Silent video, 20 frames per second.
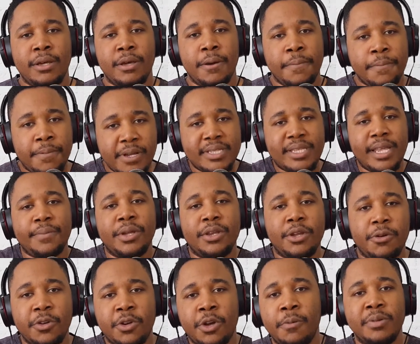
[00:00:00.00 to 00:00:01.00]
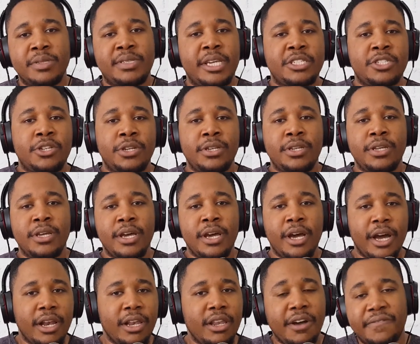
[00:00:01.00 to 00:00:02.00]
Please let me know in the comment section.
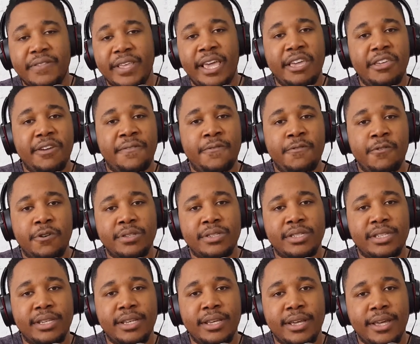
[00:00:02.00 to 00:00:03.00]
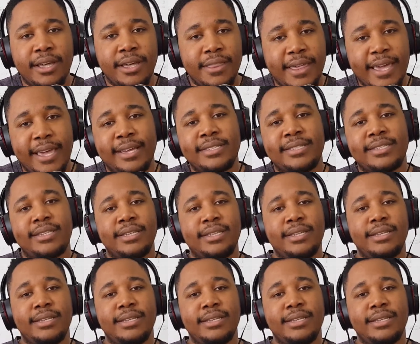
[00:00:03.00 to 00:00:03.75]
I'd love to hear your thoughts. Thanks.